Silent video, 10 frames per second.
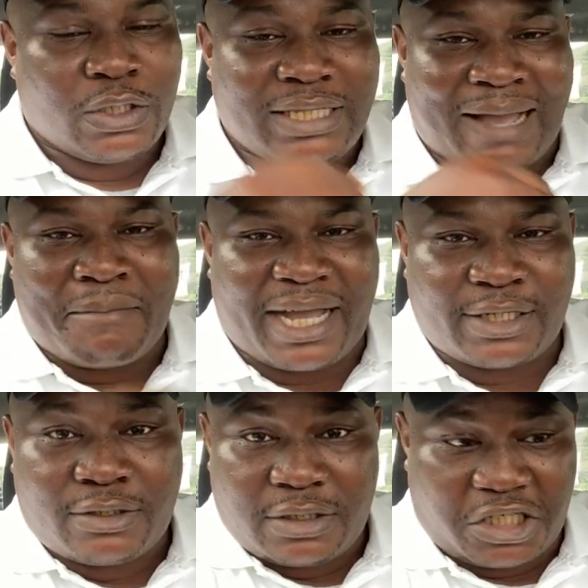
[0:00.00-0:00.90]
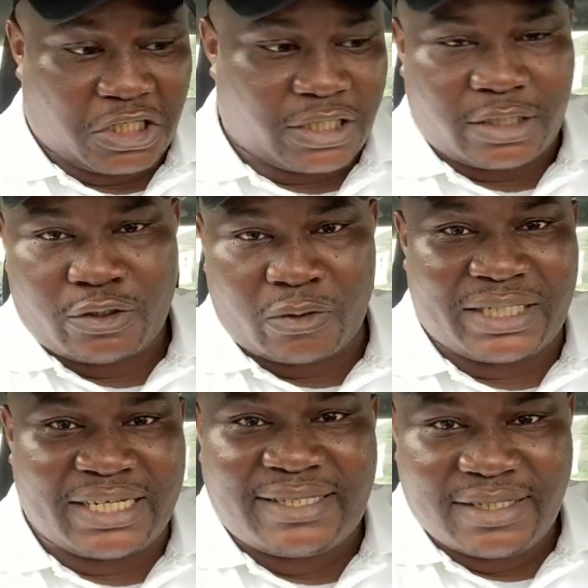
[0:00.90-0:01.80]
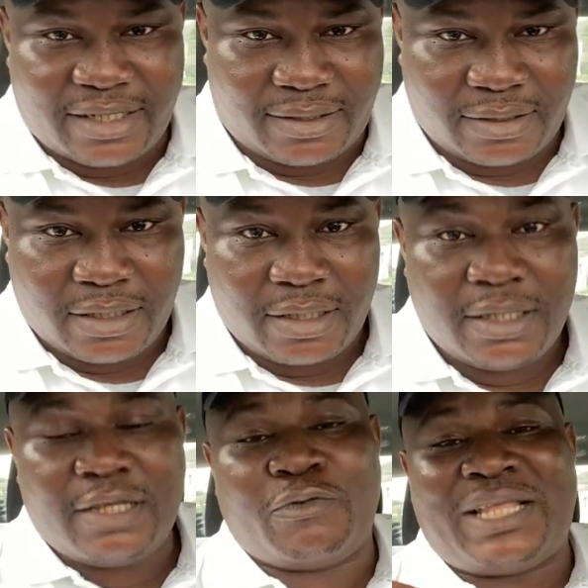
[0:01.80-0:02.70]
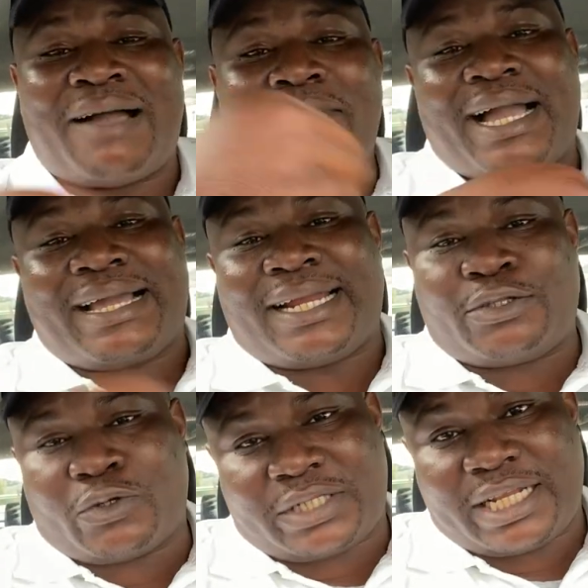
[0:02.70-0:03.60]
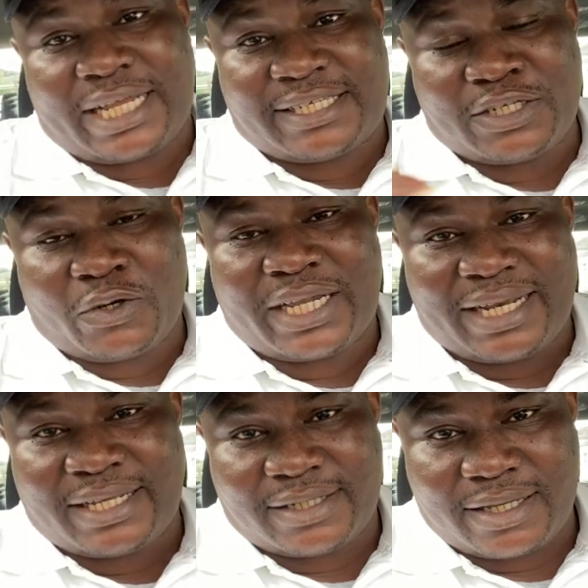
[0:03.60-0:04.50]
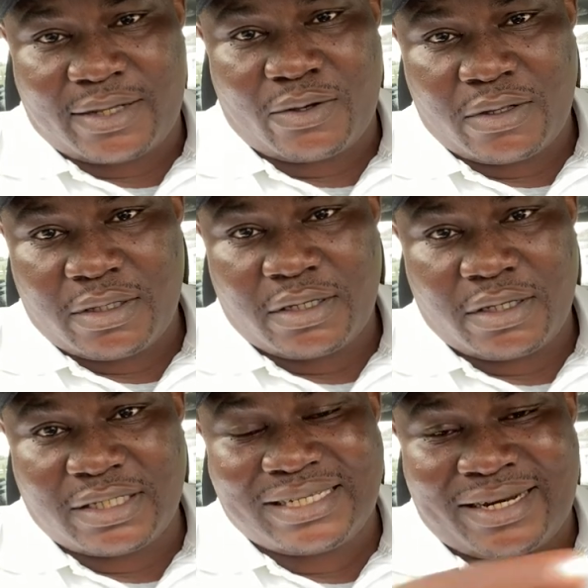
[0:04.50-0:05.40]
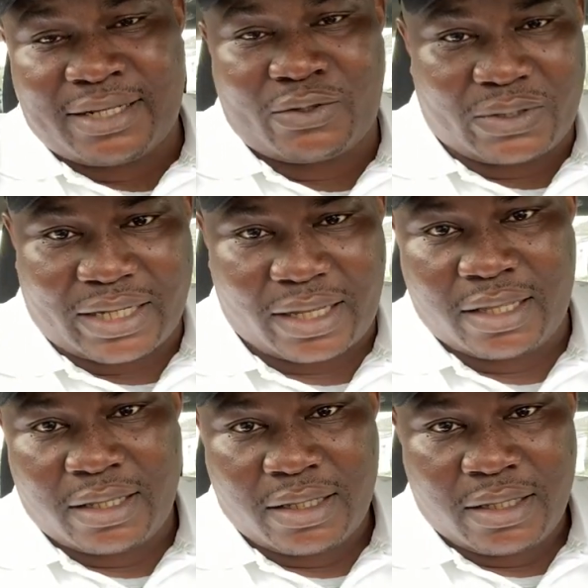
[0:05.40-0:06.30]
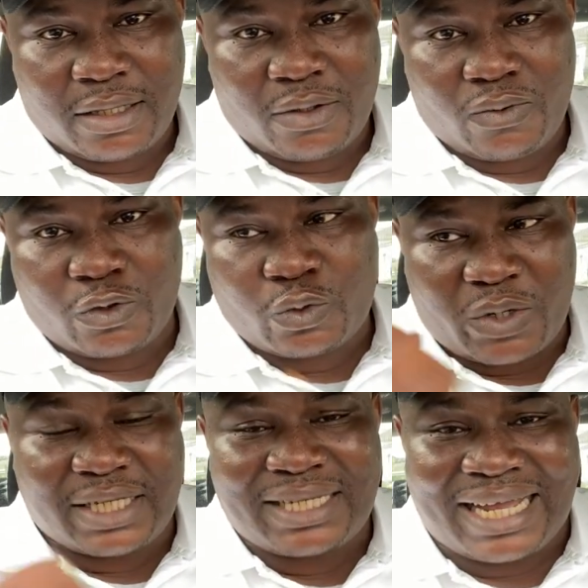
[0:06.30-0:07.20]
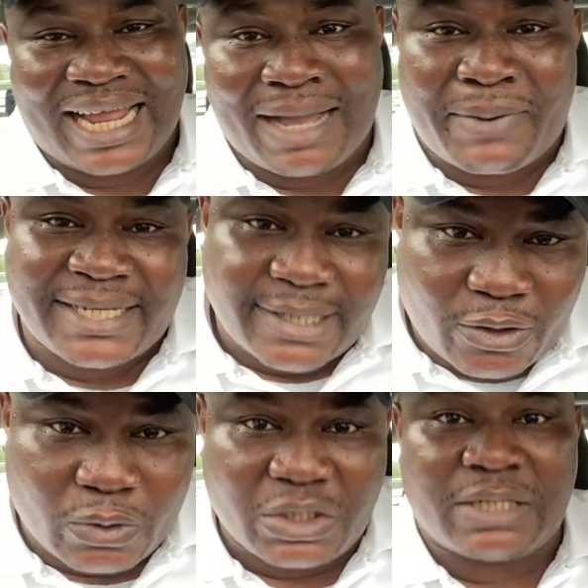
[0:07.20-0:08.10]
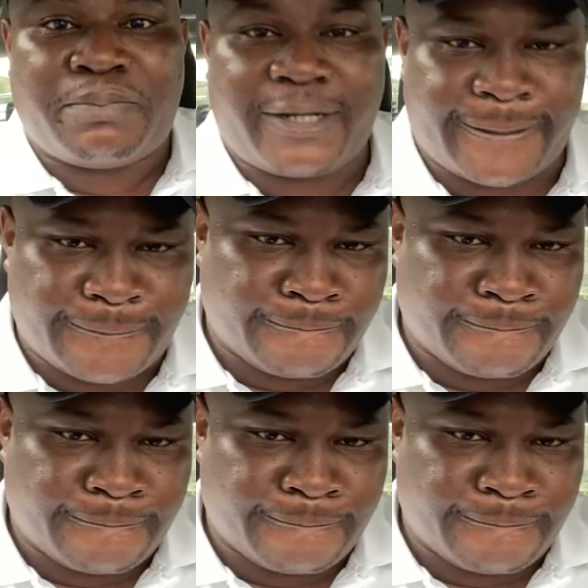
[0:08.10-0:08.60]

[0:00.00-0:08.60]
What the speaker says: That man's children, Sunday Senate. Even that man's granddaughter, that Senior Kennedy, his granddaughter, was once an ambassador to Japan.